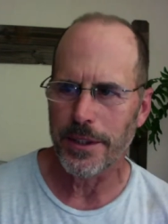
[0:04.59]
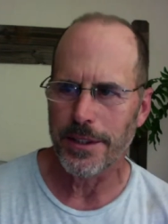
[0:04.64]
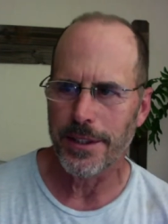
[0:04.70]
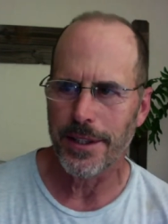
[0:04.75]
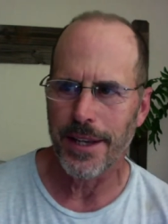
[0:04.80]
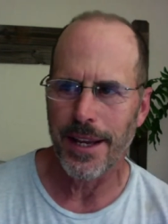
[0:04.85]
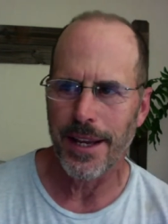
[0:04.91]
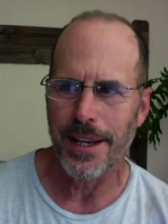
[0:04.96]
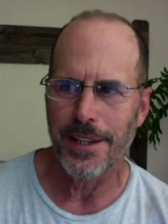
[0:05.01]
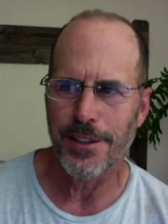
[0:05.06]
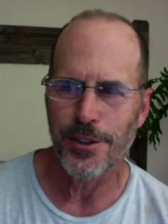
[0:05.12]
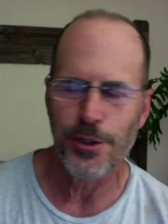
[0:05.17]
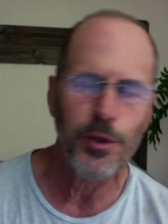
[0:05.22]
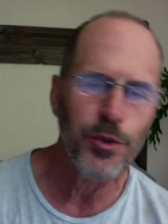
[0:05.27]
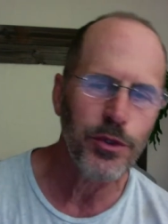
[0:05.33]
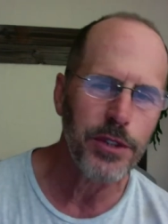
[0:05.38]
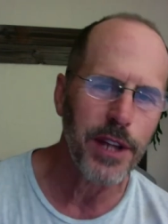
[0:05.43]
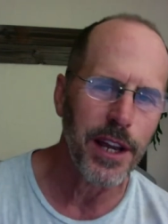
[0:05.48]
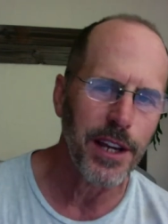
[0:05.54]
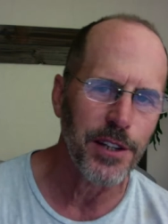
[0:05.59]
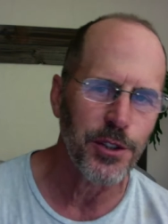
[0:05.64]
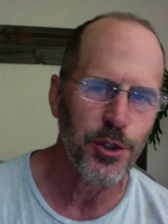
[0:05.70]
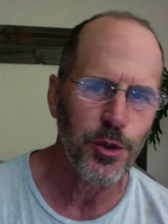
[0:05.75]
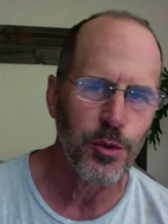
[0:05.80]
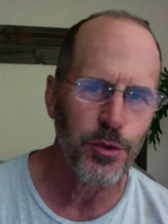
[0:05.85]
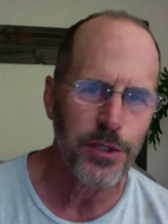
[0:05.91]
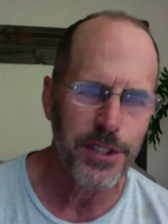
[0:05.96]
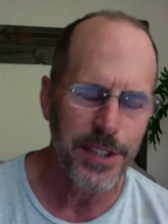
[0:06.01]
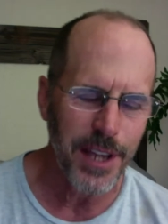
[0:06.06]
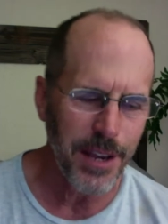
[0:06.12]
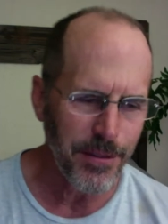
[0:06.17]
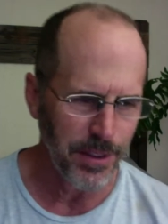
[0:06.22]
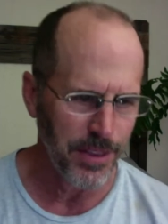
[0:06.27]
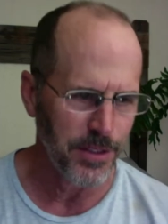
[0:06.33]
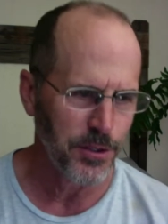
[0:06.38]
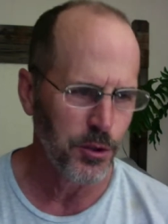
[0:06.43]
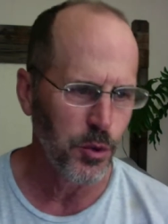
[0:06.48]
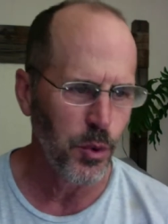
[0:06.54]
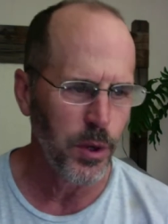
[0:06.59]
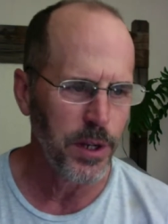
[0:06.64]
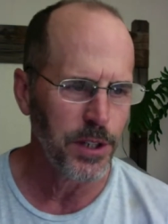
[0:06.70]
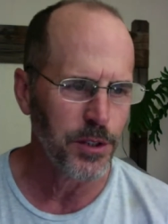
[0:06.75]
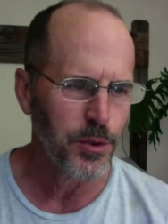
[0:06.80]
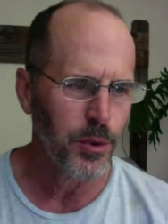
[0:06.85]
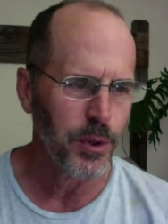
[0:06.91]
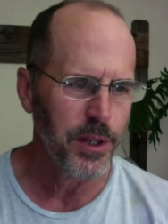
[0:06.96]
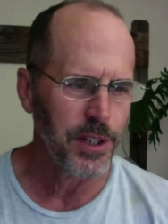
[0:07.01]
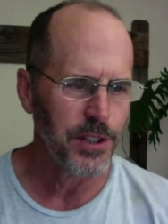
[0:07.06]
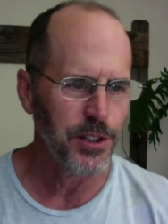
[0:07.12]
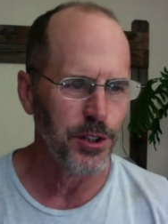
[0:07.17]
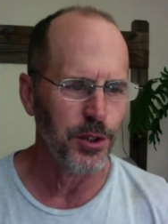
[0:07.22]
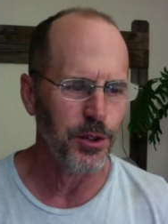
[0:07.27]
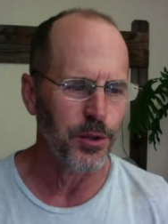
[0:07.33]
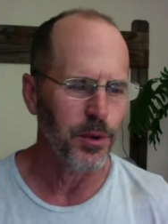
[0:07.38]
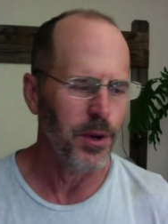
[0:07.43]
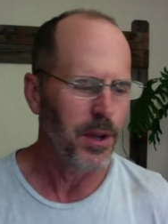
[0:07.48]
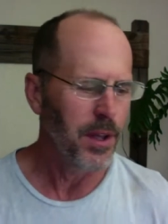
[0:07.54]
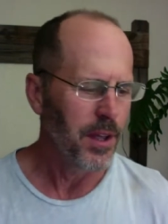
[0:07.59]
Today is Tuesday, June 7th, 2022.